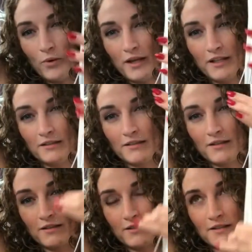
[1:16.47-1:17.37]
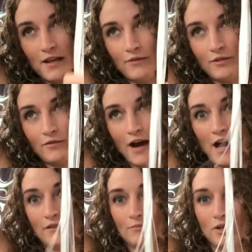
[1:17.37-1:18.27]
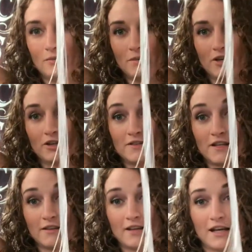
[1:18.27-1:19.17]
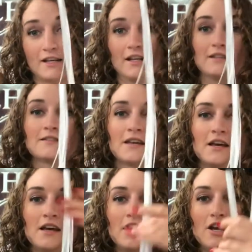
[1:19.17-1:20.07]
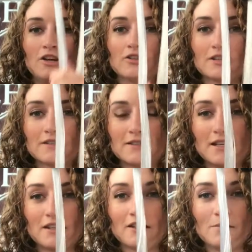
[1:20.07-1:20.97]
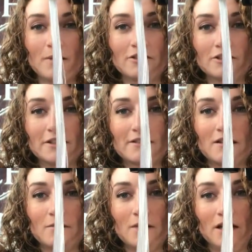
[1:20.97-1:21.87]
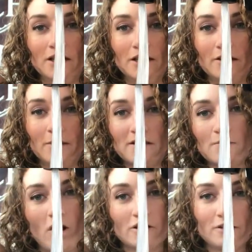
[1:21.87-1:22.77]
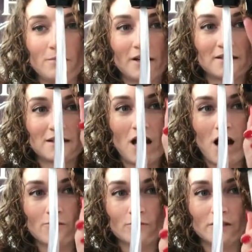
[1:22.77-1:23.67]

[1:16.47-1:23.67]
0.75 millimeters in thickness. You can see that the bundle is going to be a little bit smaller, but it's not